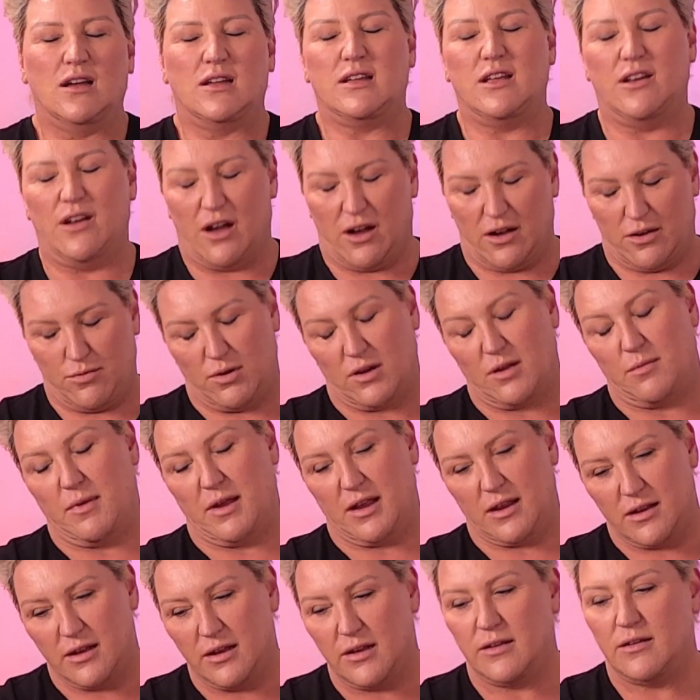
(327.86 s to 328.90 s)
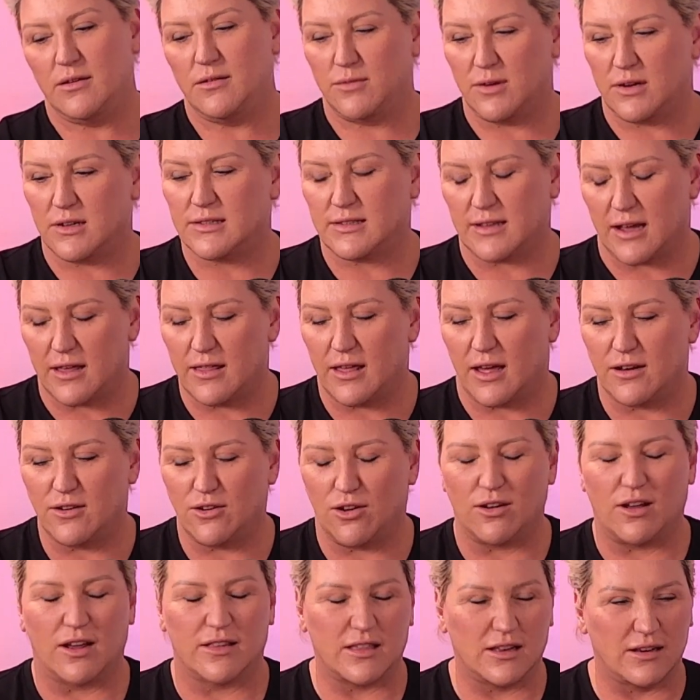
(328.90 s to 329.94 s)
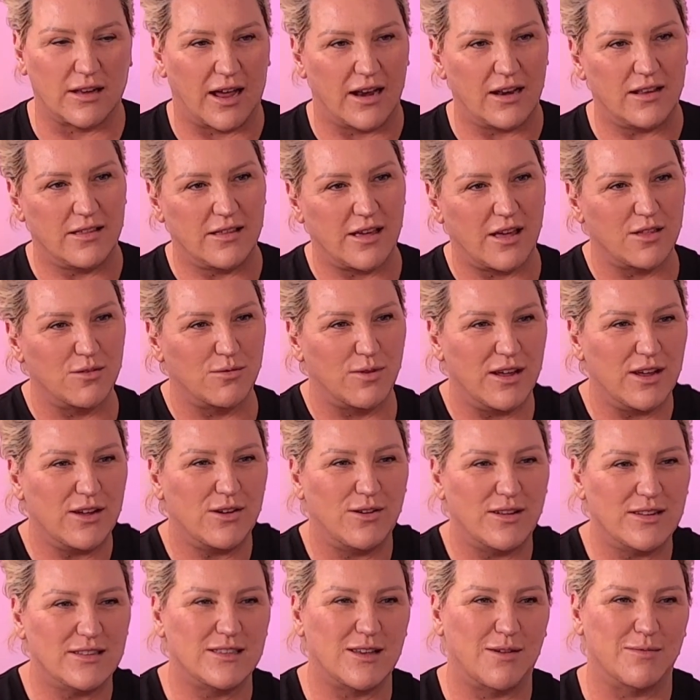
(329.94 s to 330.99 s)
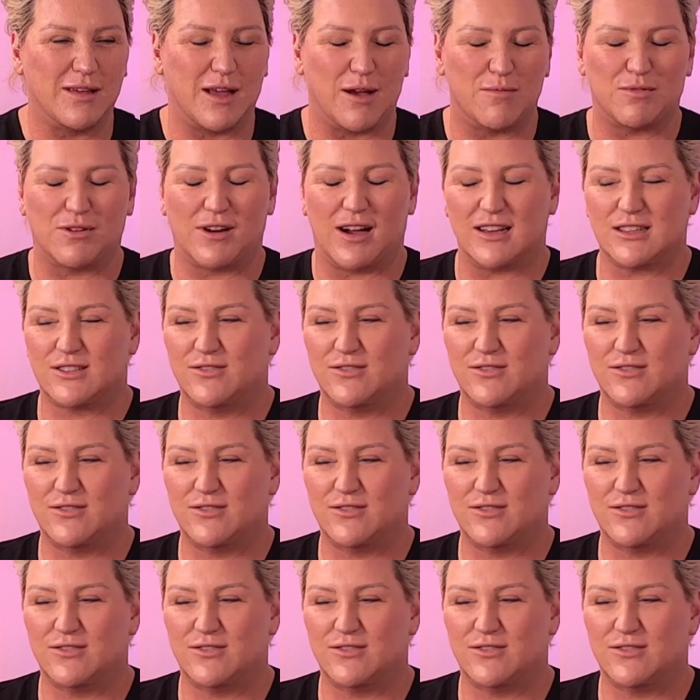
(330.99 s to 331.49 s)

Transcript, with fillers: you know what I mean when I say that. Not like the lady the other week. Yeah, yeah, yeah,